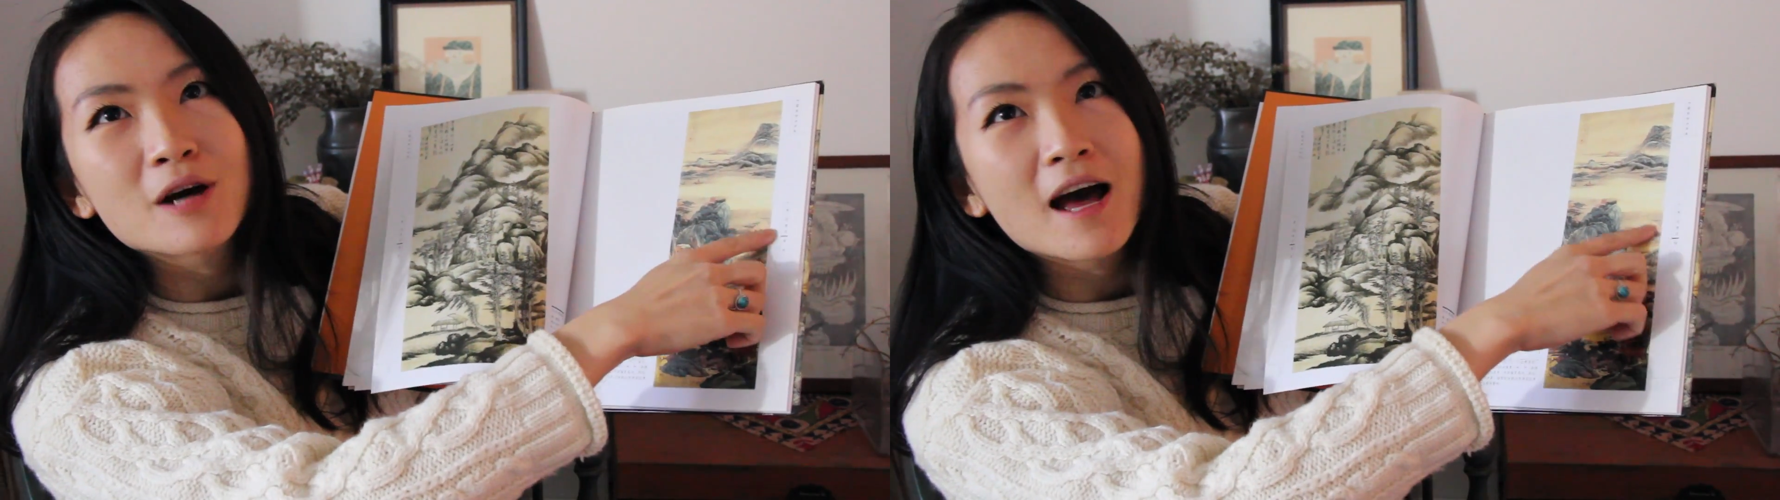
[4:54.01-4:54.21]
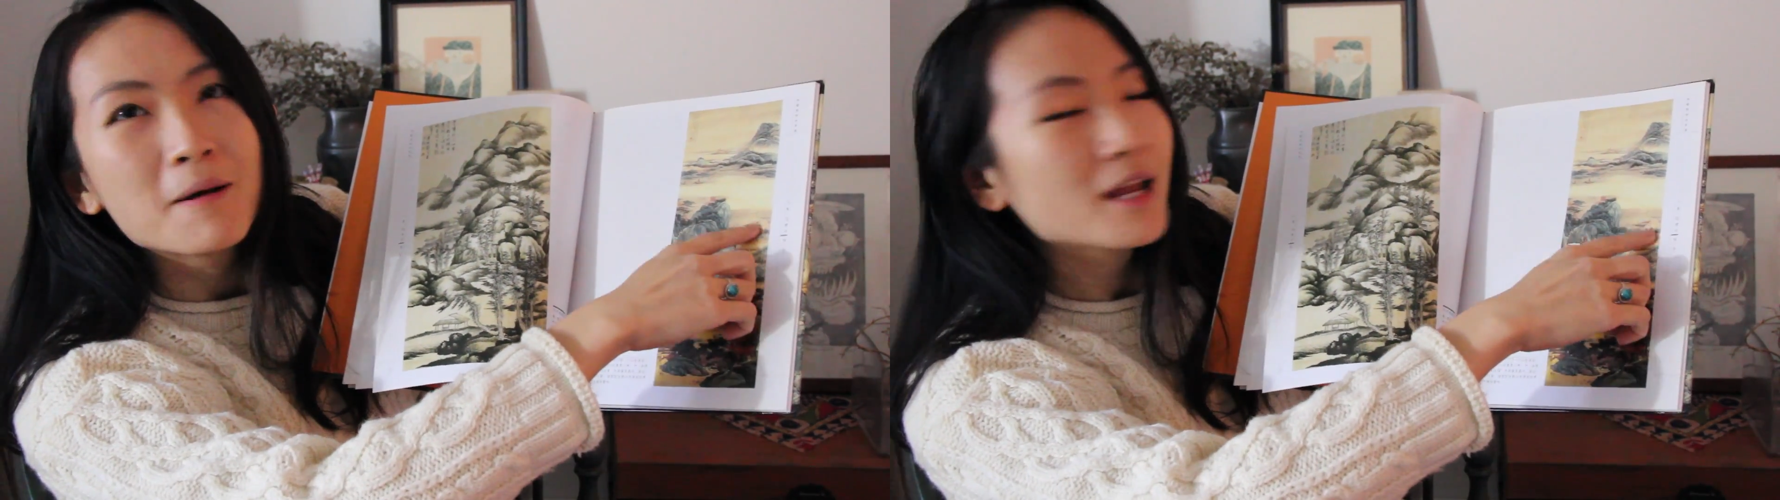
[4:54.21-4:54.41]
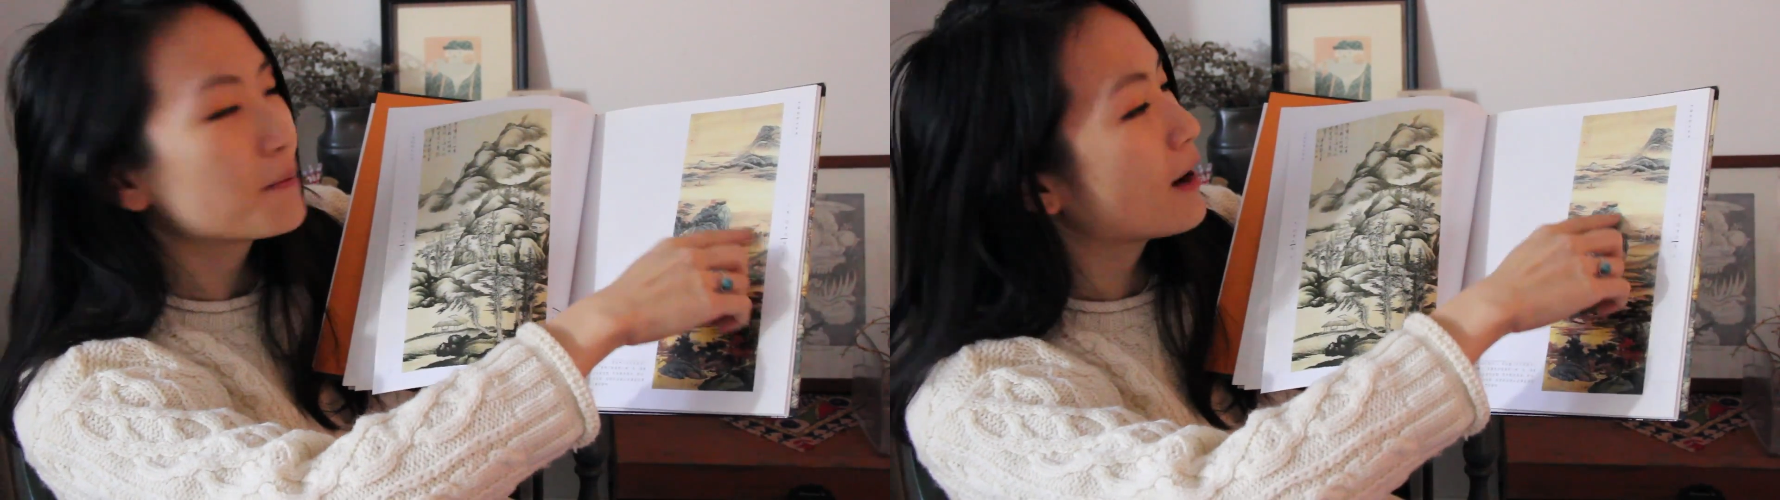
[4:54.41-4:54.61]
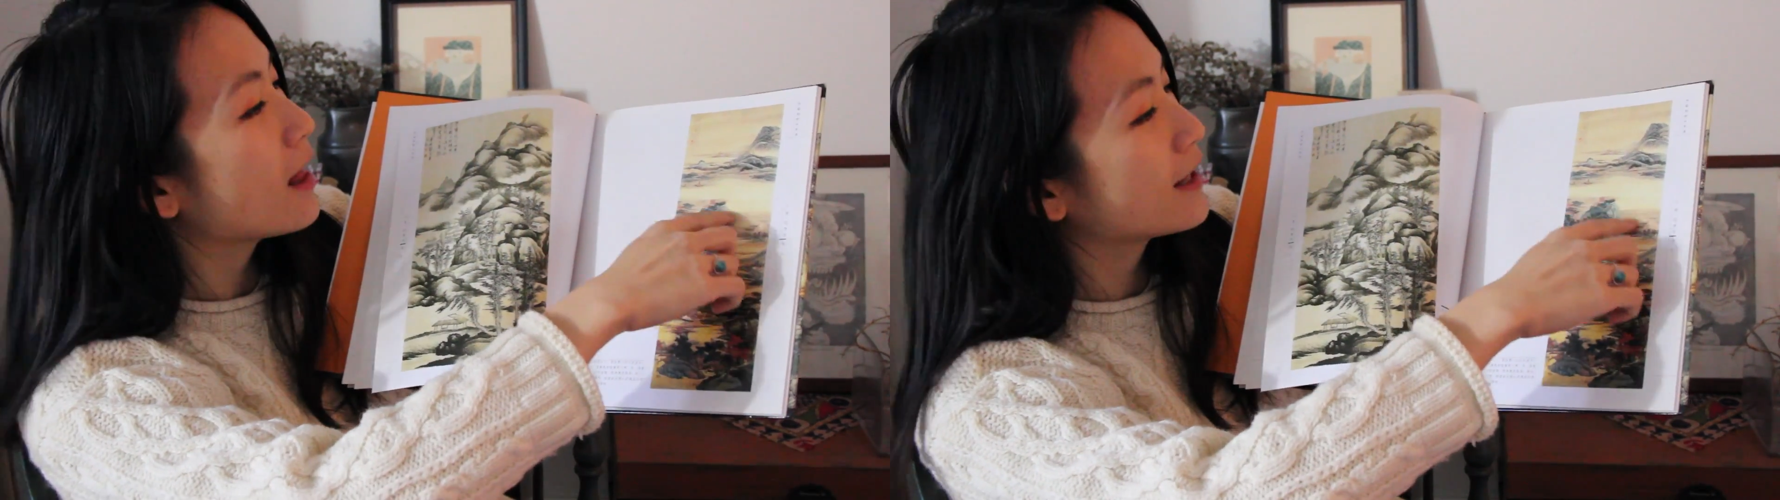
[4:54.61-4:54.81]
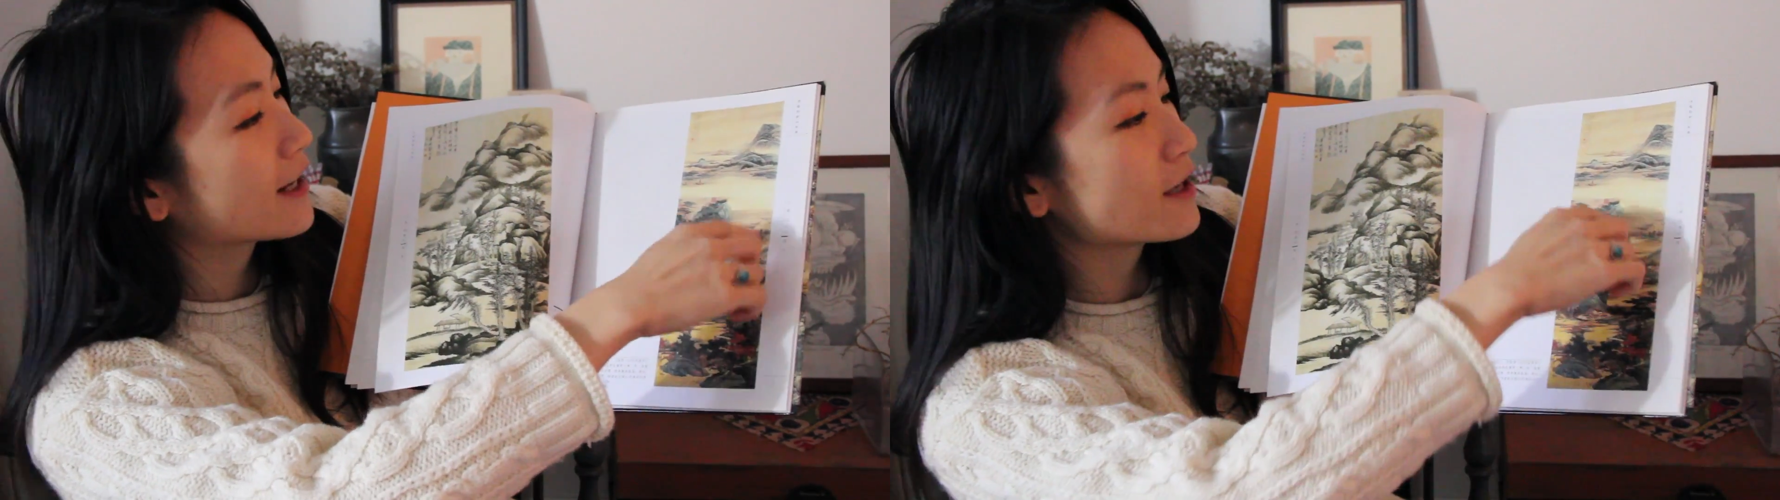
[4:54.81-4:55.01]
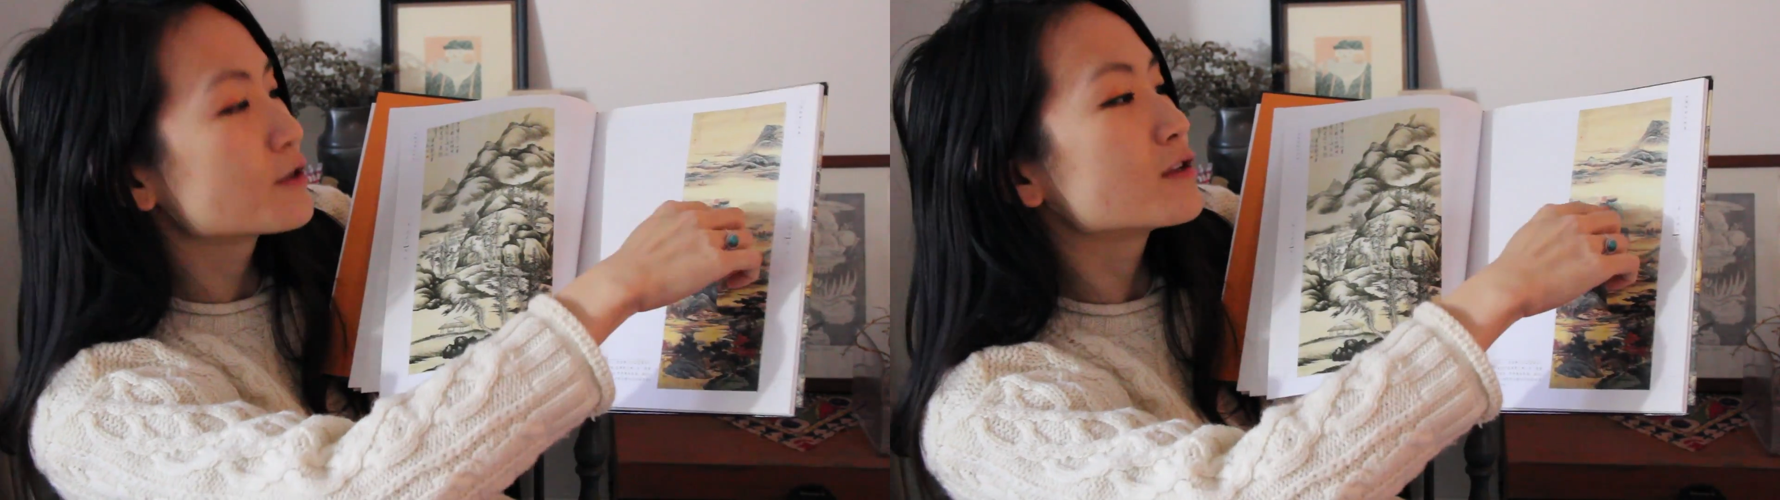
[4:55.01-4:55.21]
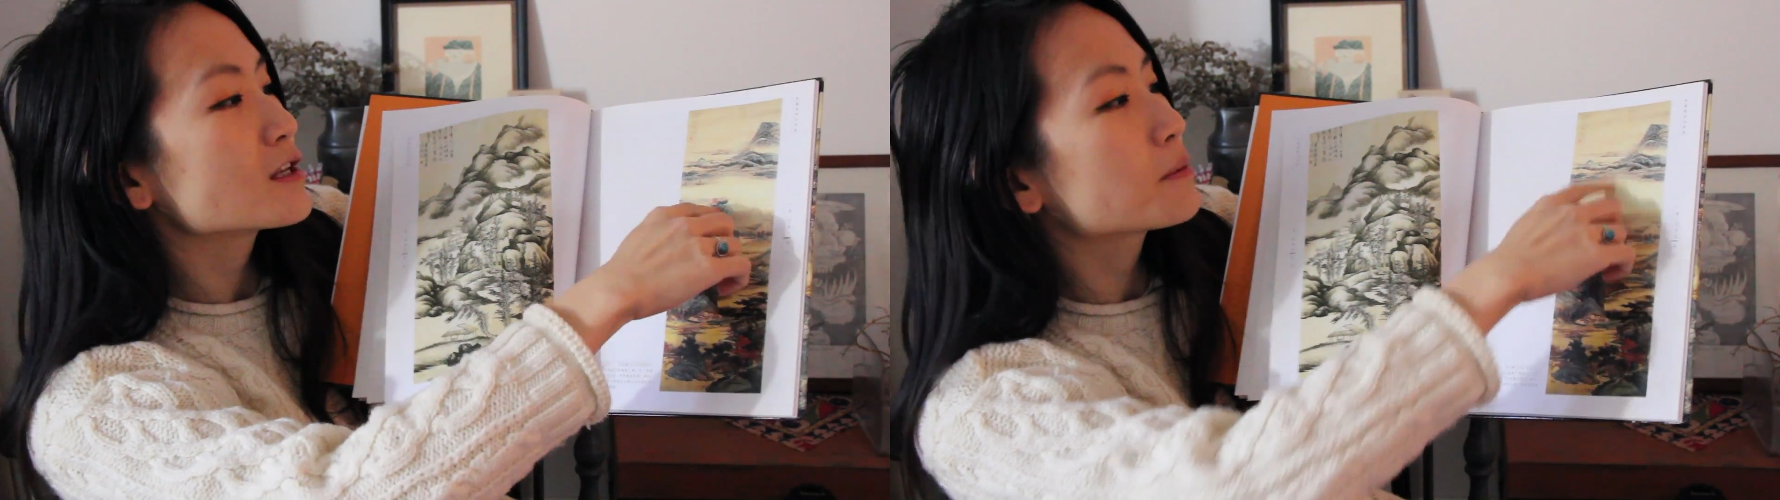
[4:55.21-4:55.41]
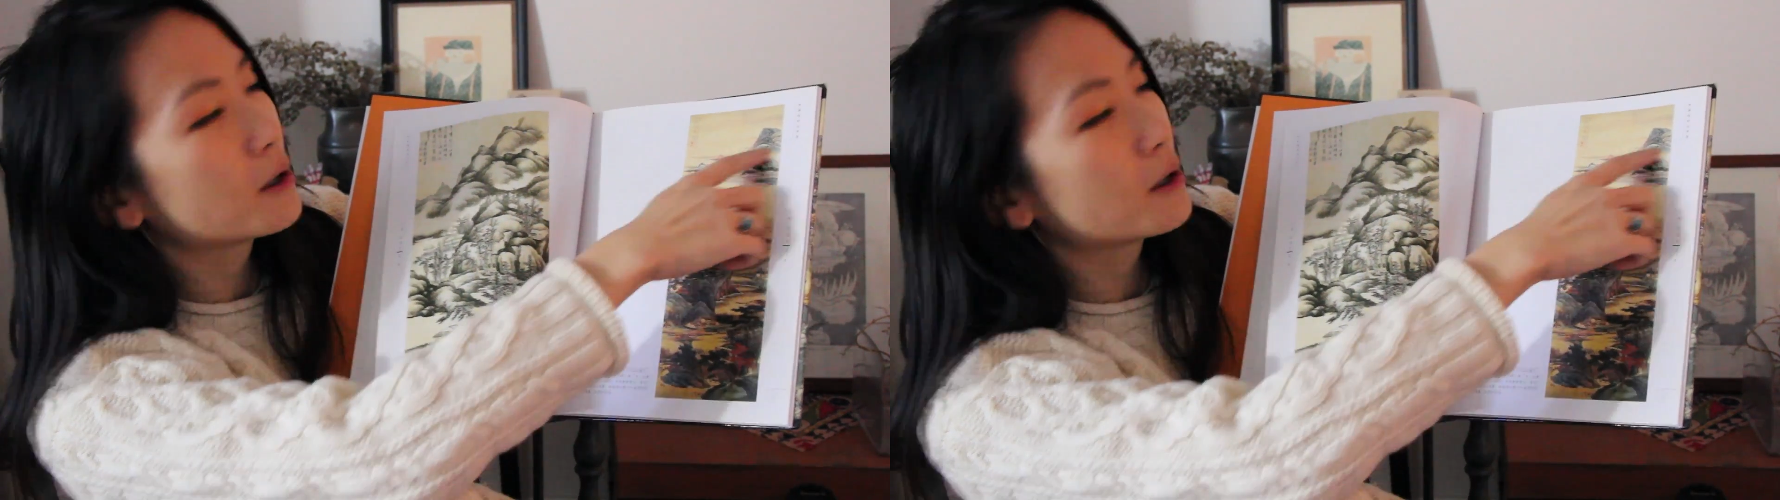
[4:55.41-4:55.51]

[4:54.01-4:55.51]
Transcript: so he probably gets to this